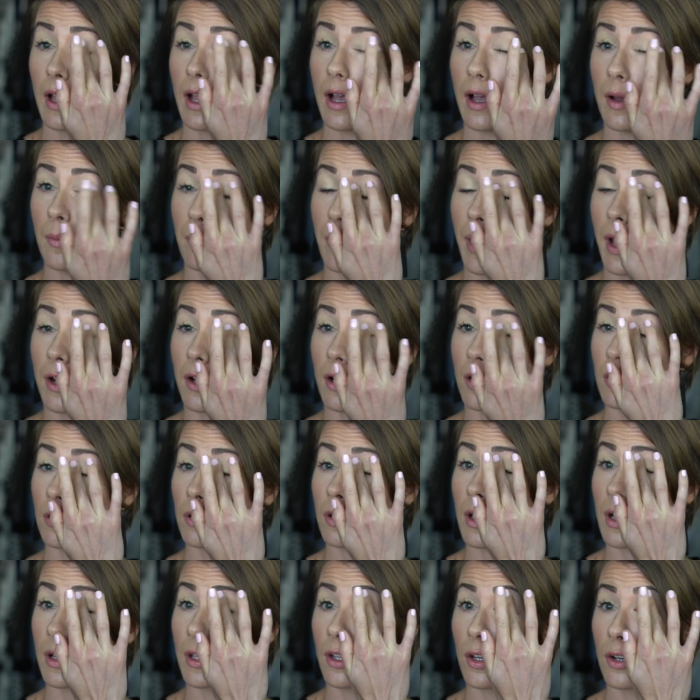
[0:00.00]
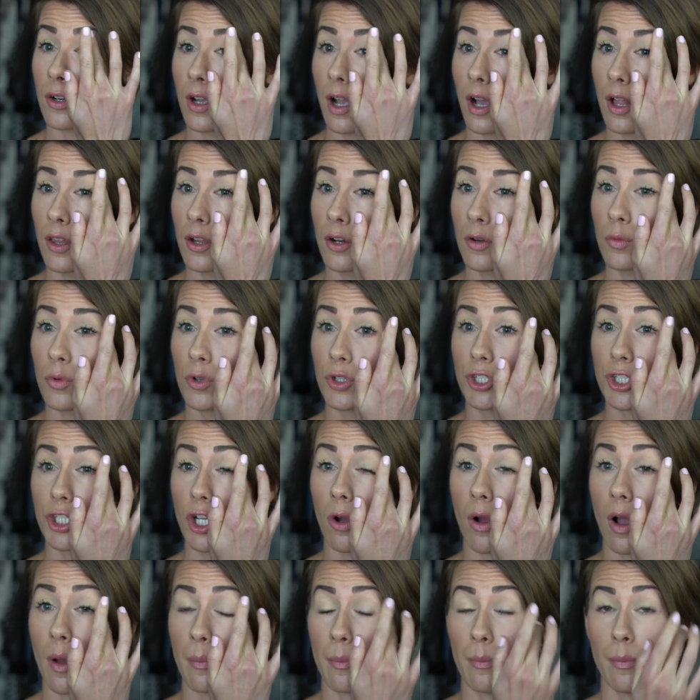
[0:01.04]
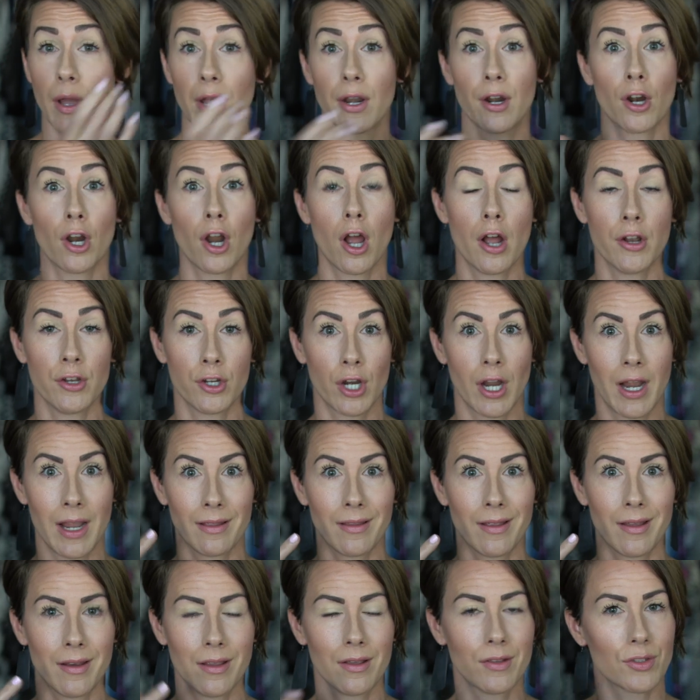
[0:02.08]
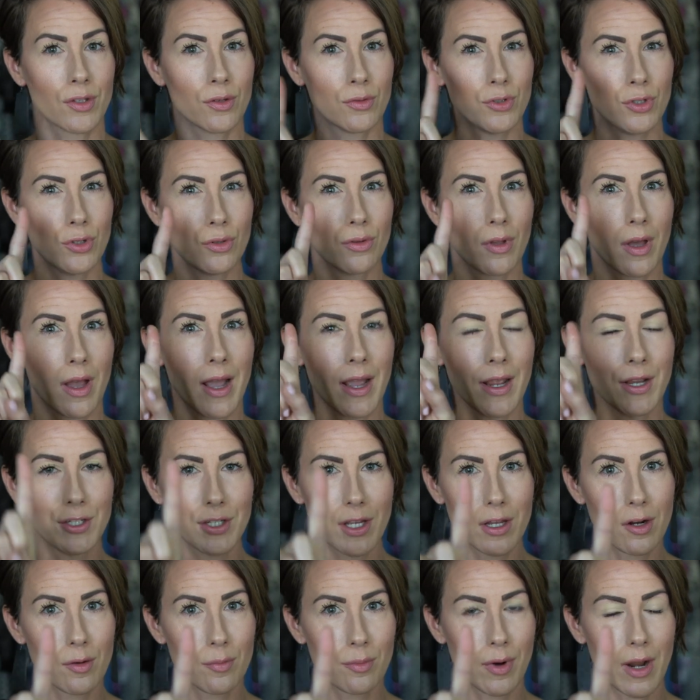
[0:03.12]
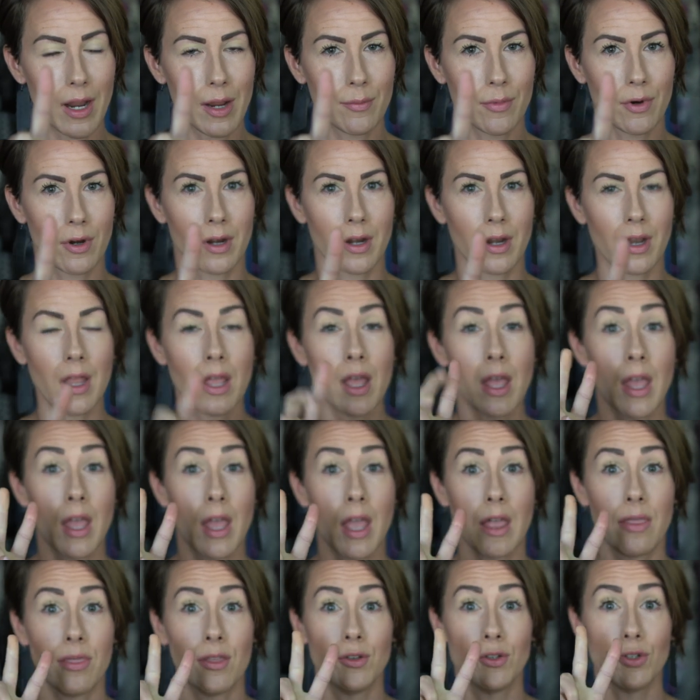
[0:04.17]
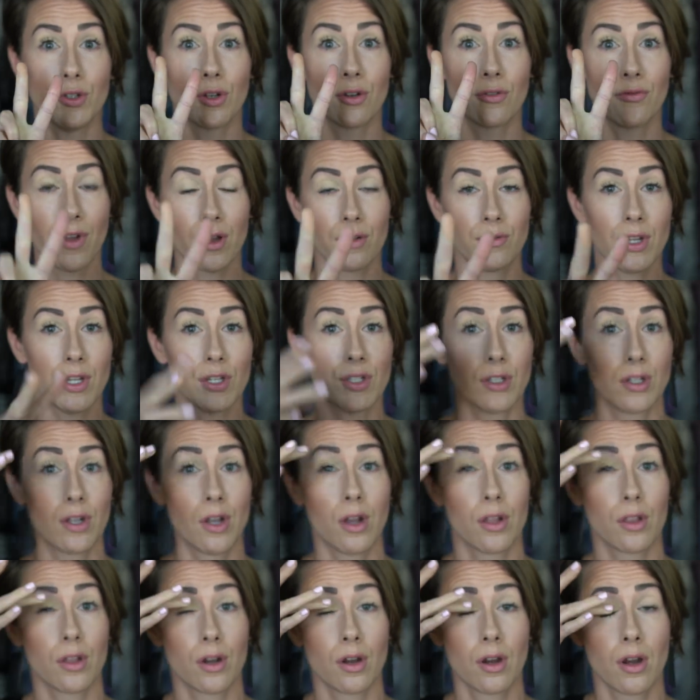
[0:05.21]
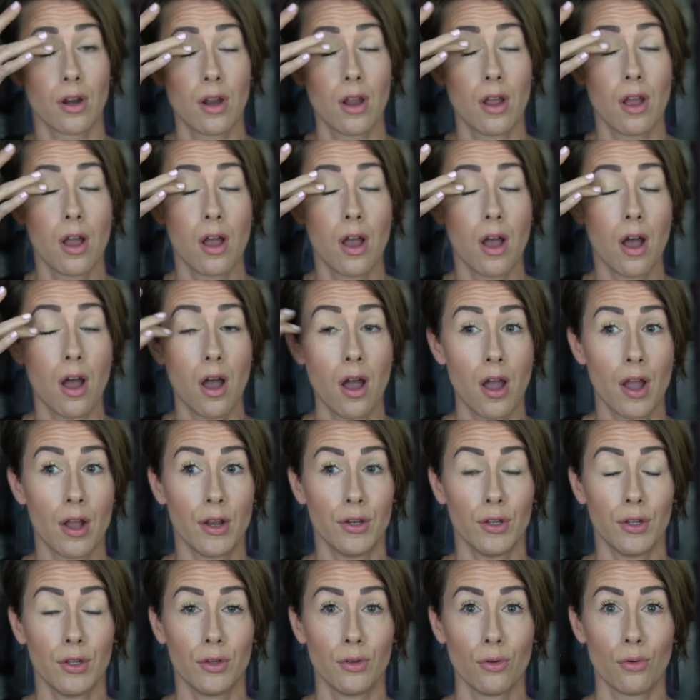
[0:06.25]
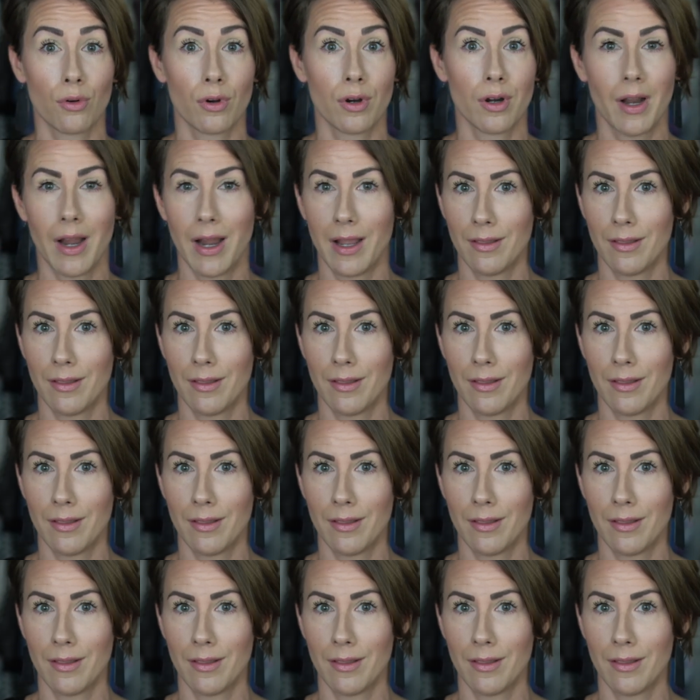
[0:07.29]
a better look. Your color will show up better on your eyelid. So do the eyeshadow primer and then do your foundation color on your